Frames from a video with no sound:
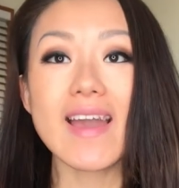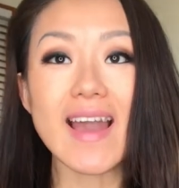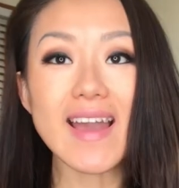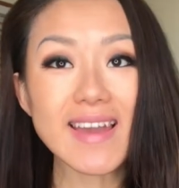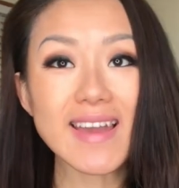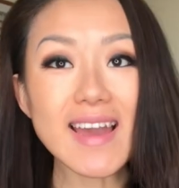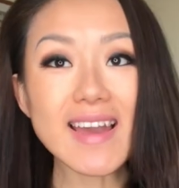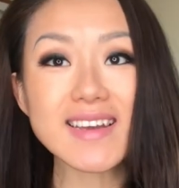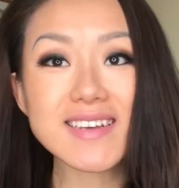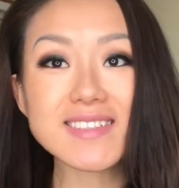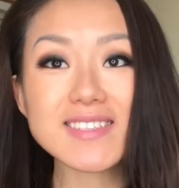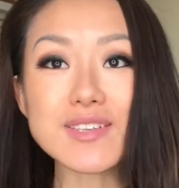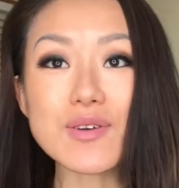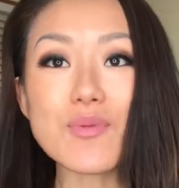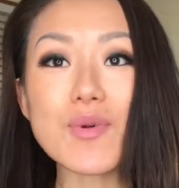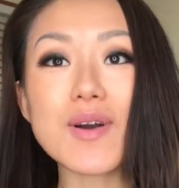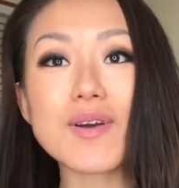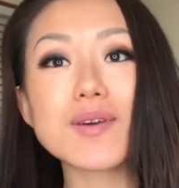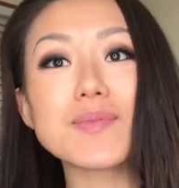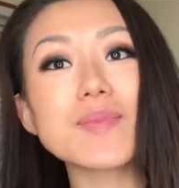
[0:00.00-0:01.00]
Hi guys,
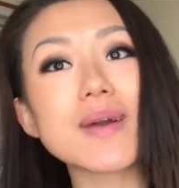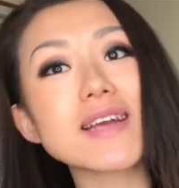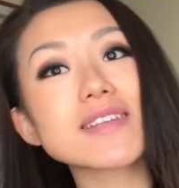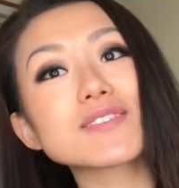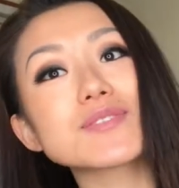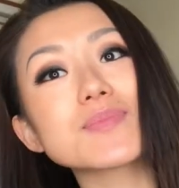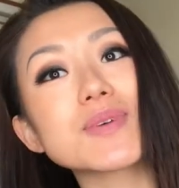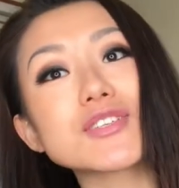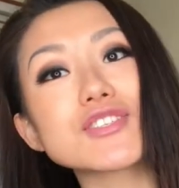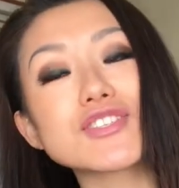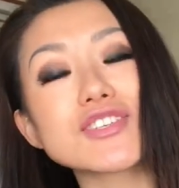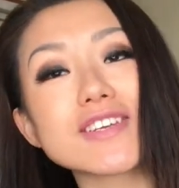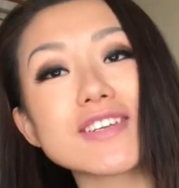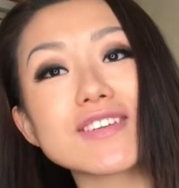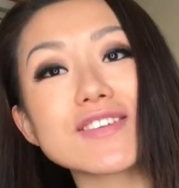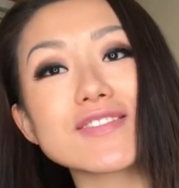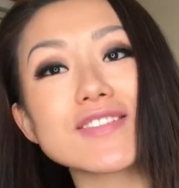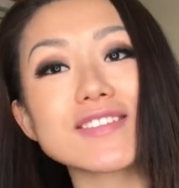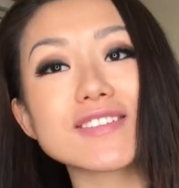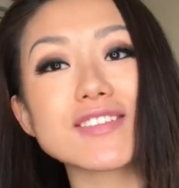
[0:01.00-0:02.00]
welcome back to my
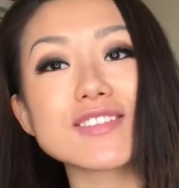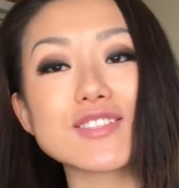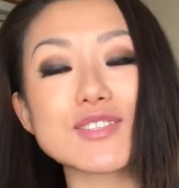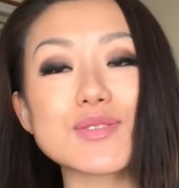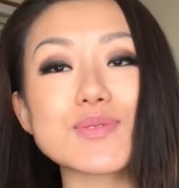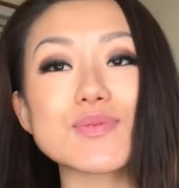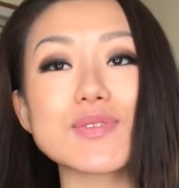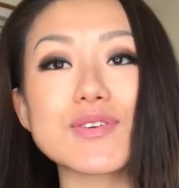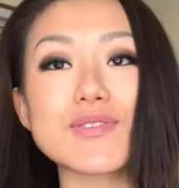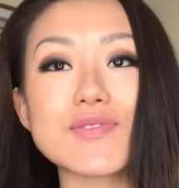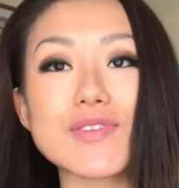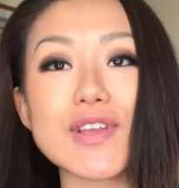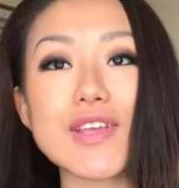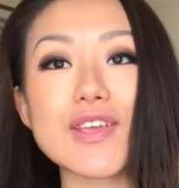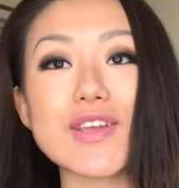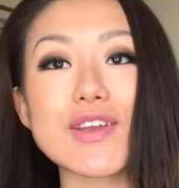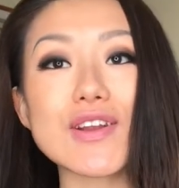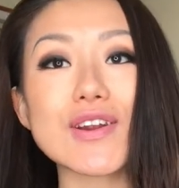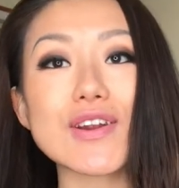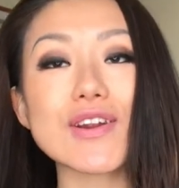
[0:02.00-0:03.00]
channel. This is Luna over
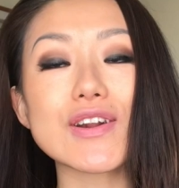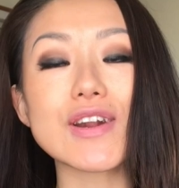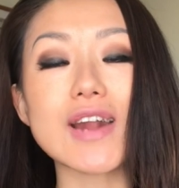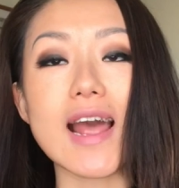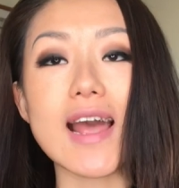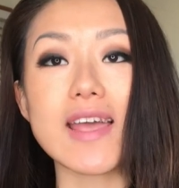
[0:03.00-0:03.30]
here.